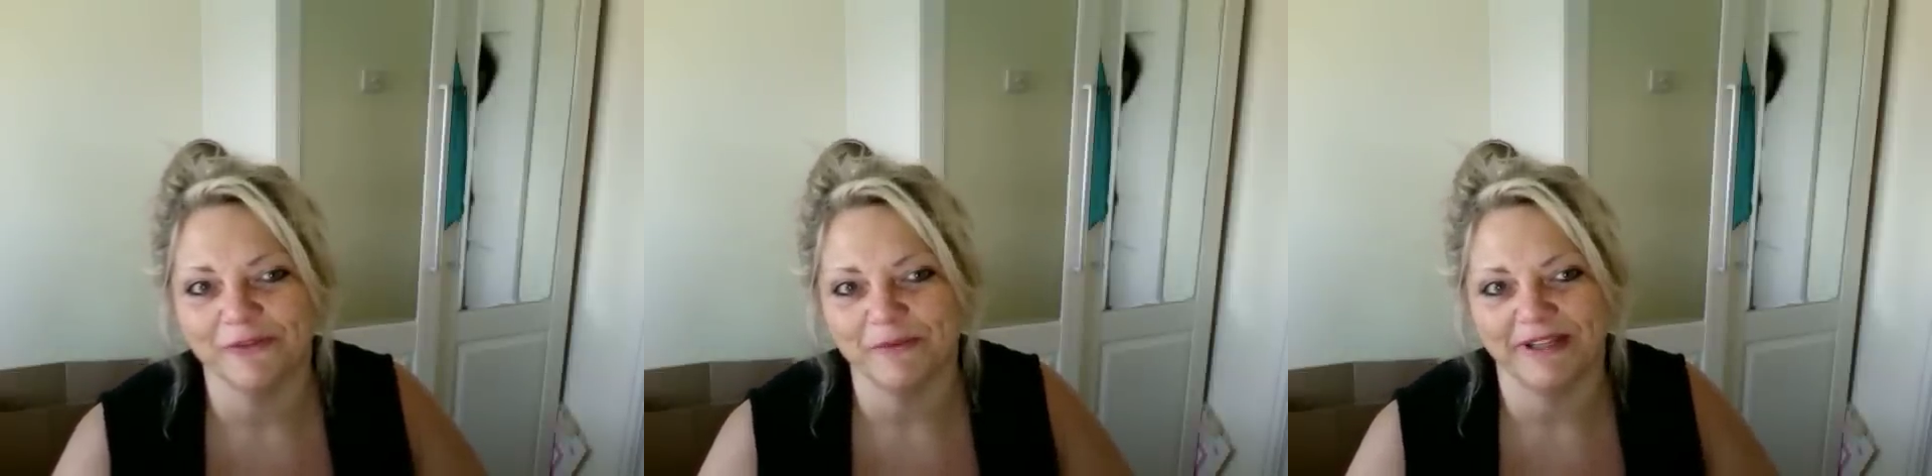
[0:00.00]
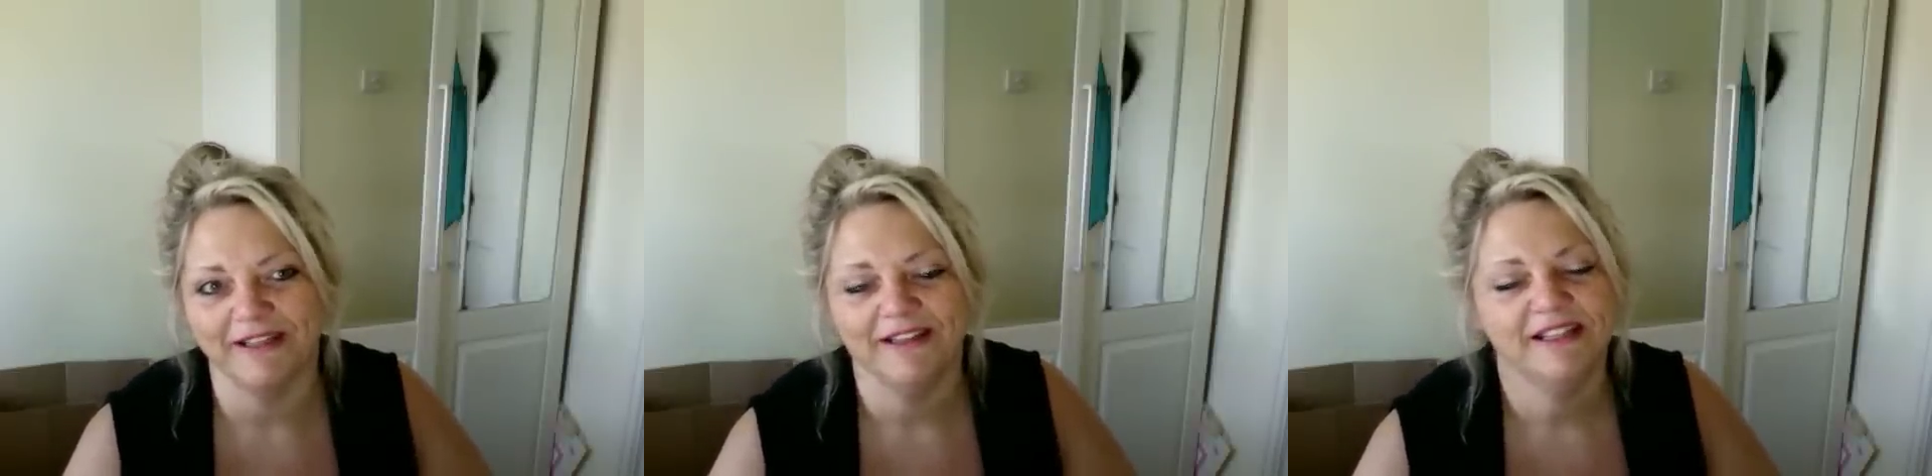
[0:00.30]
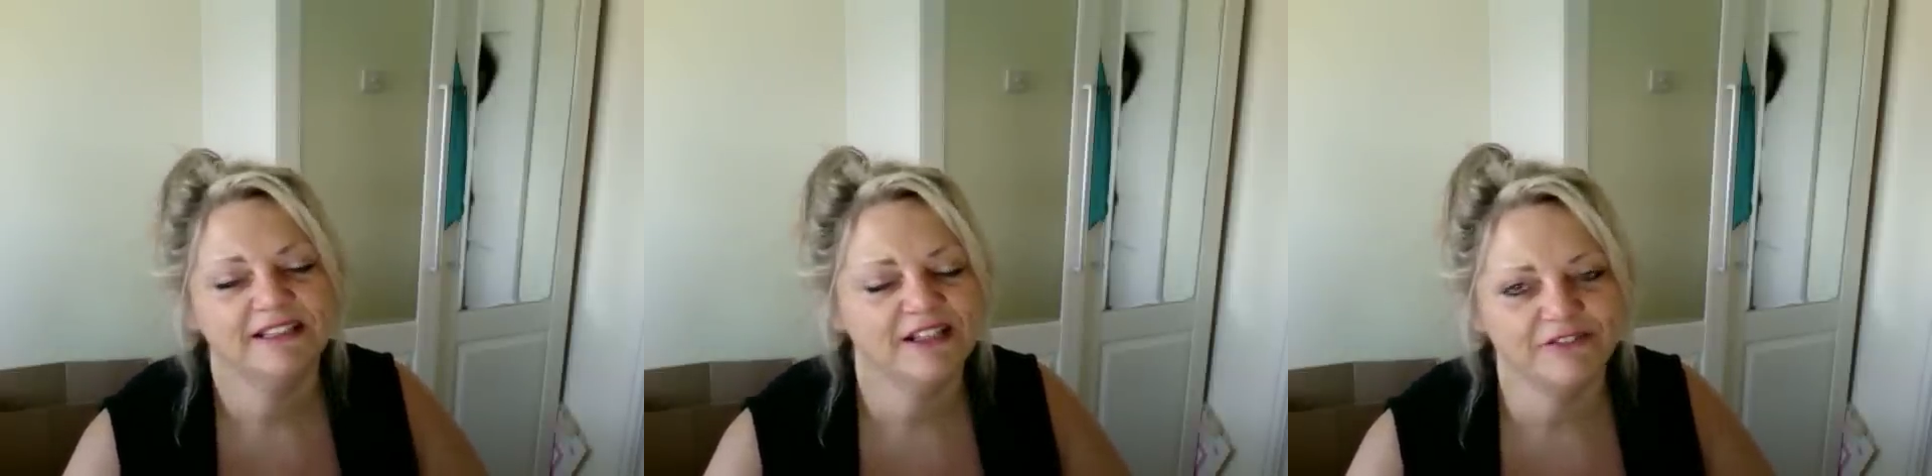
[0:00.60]
me,
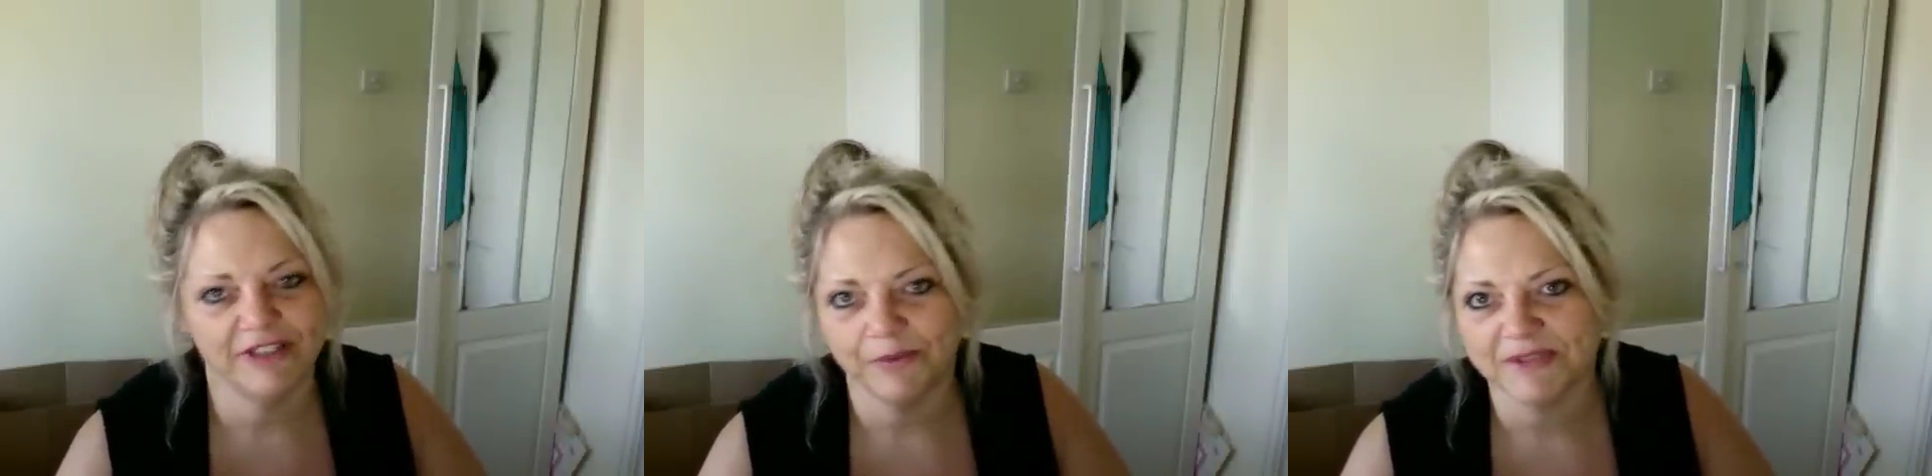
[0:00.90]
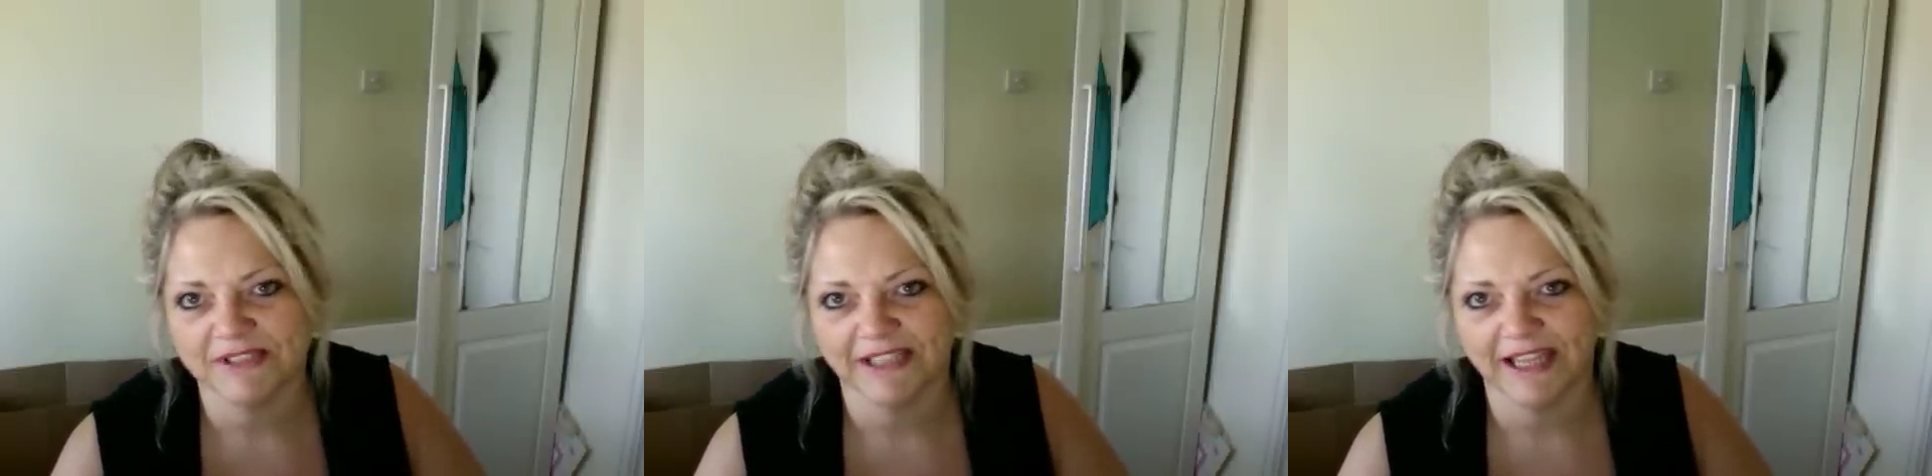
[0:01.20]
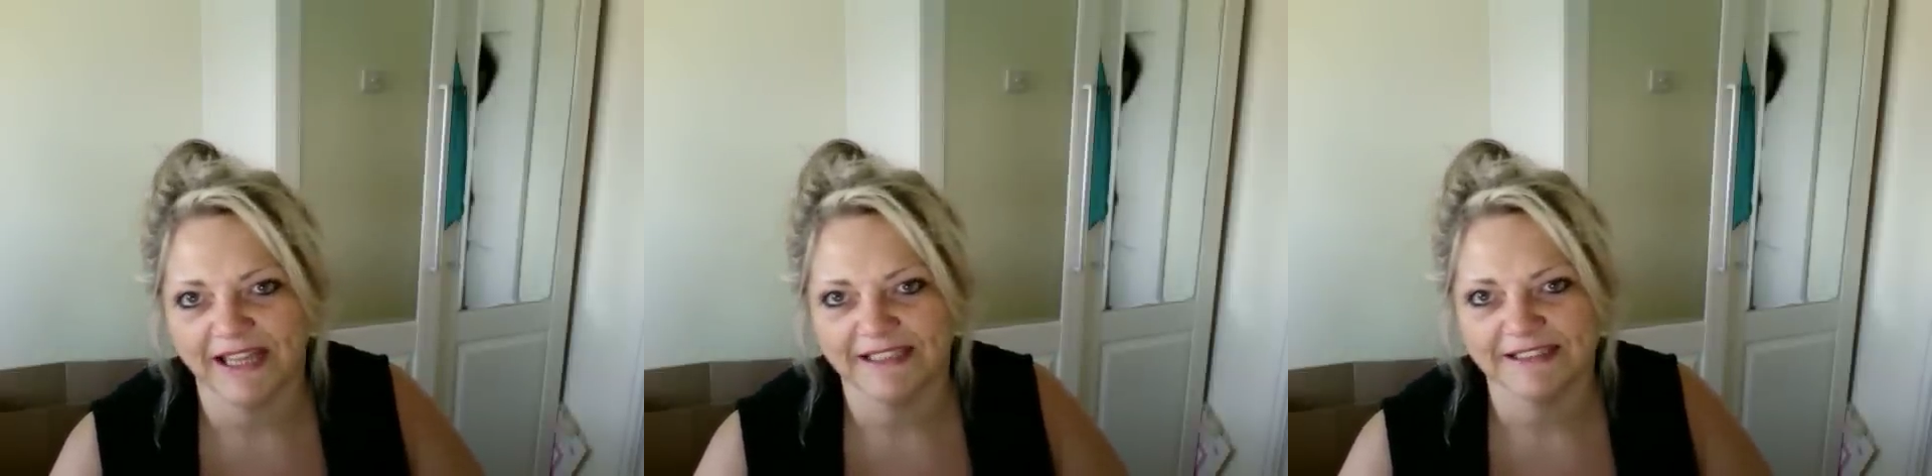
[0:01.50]
that really wasn't the
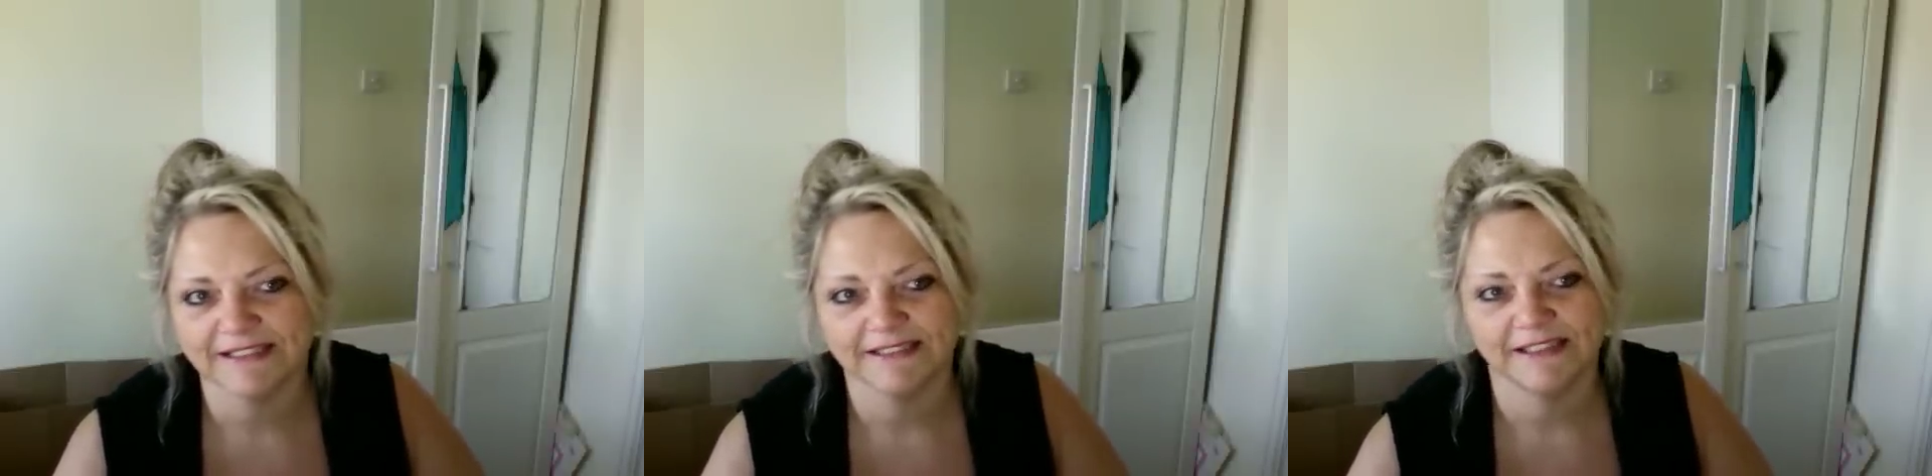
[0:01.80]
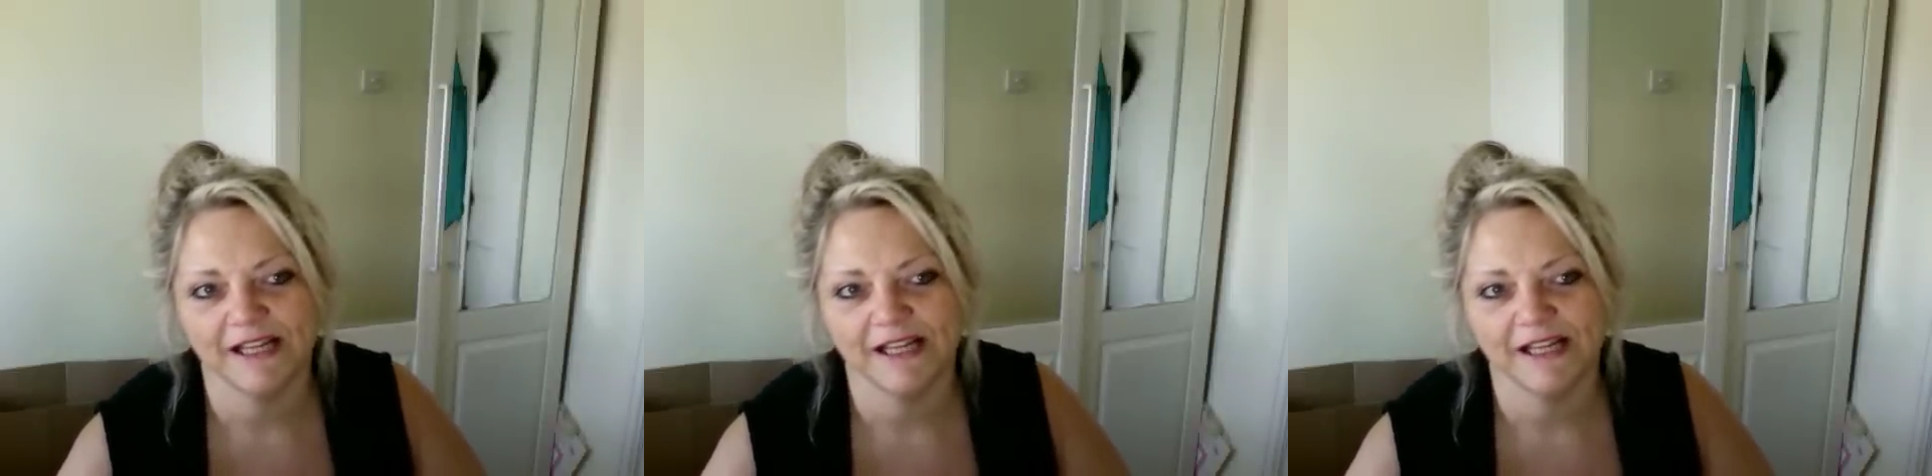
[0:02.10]
case.